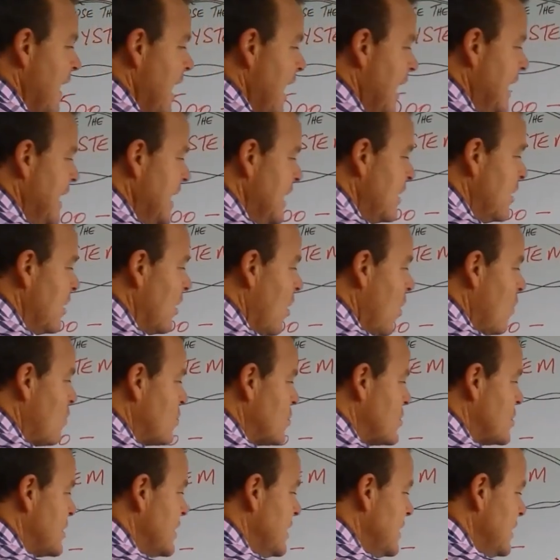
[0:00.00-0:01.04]
and it
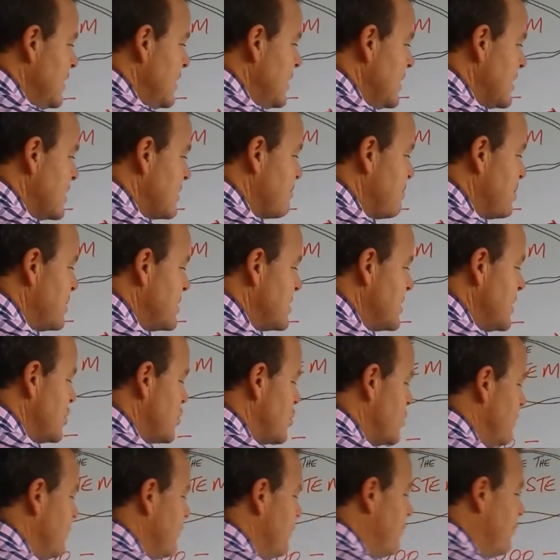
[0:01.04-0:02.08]
locks in this
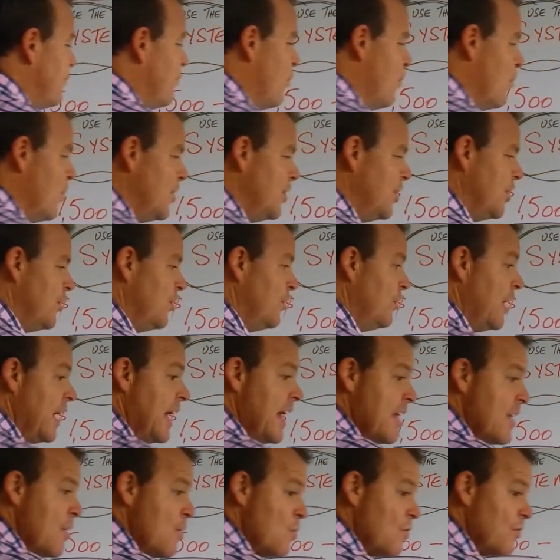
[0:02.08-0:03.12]
position for you,
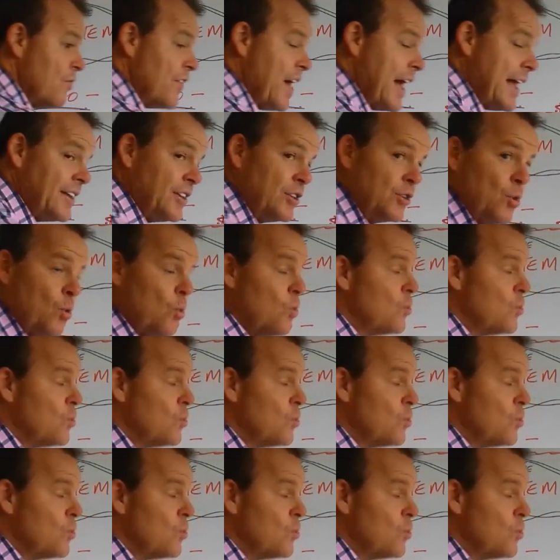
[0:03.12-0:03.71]
that